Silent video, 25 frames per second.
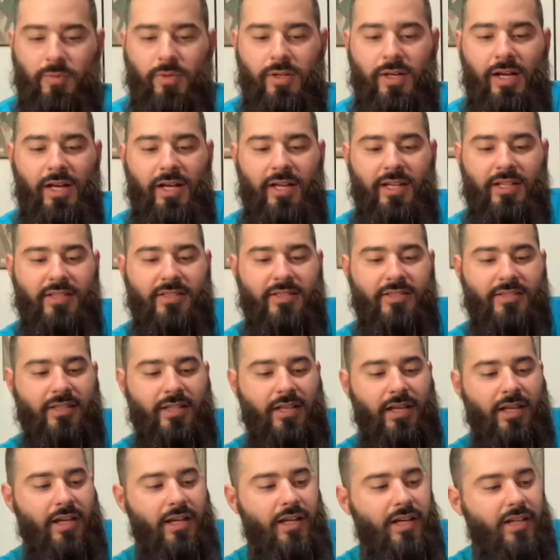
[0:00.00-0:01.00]
we got is
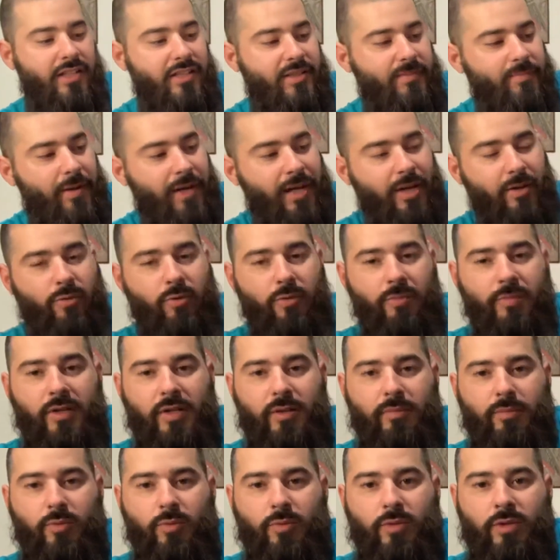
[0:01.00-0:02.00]
Spider-Woman
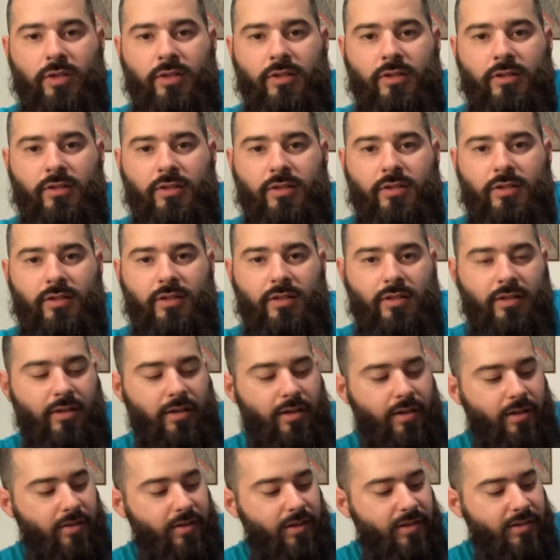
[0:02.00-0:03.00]
#1.
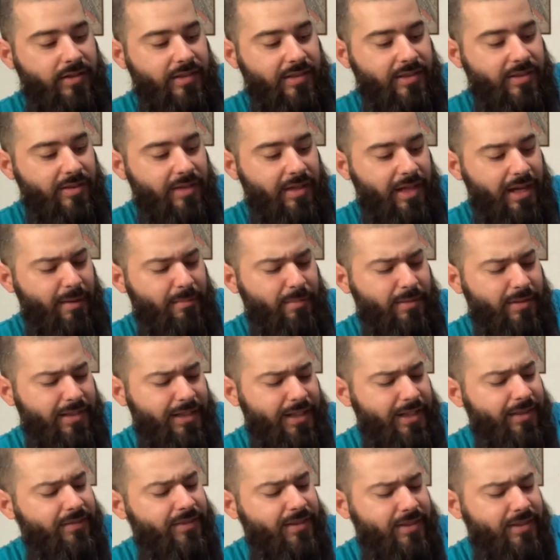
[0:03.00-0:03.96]
I believe